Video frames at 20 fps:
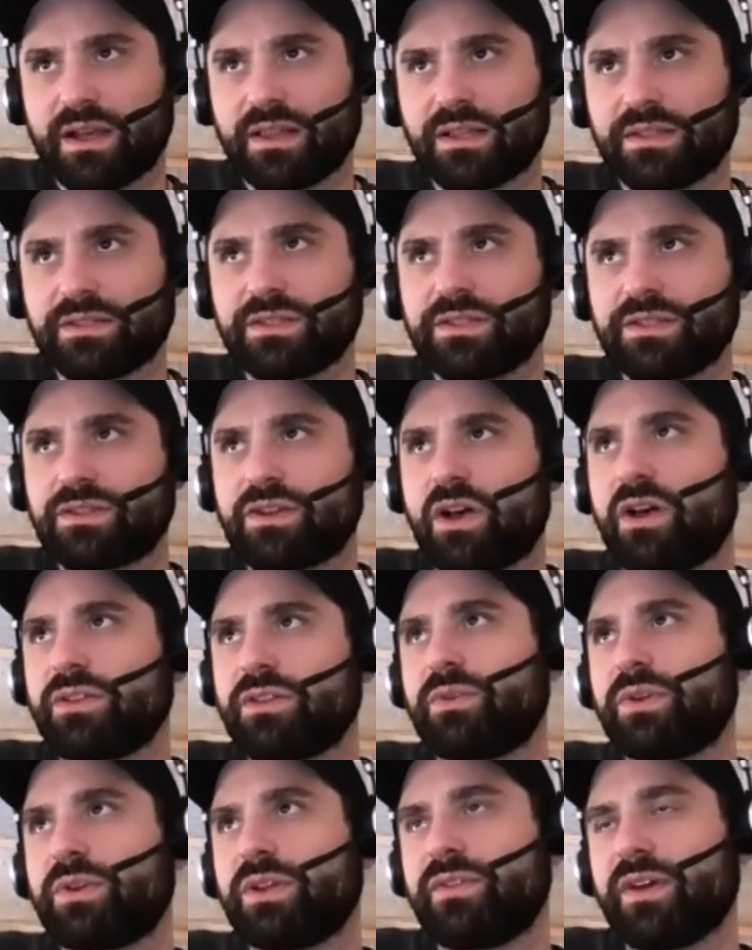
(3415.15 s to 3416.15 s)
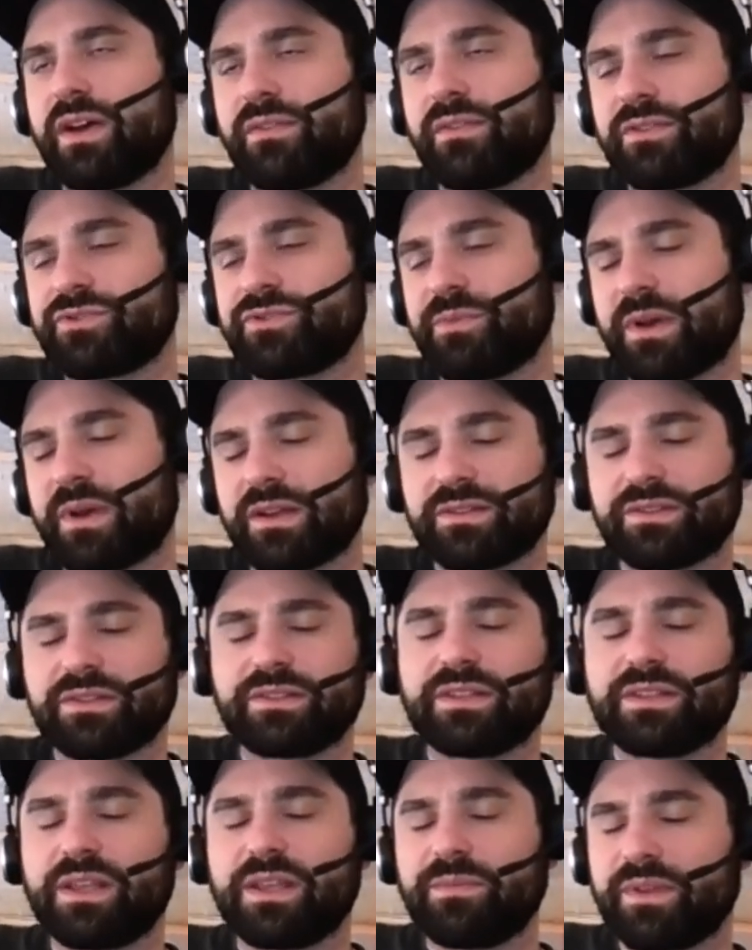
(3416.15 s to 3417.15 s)
let's just call it 2,500 bucks
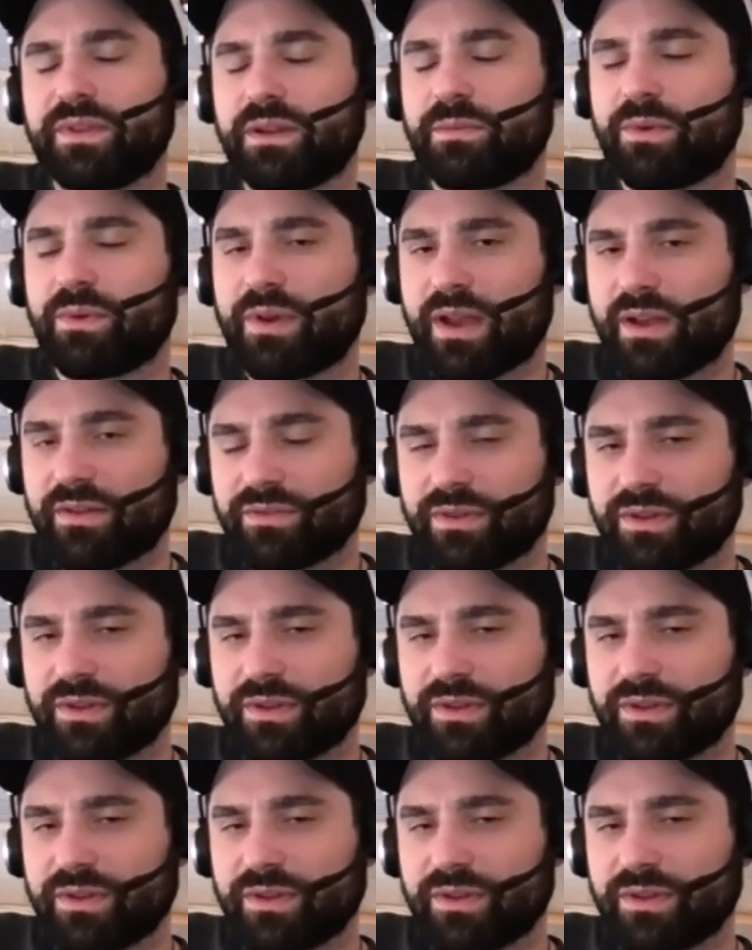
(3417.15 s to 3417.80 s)
just to keep the number round.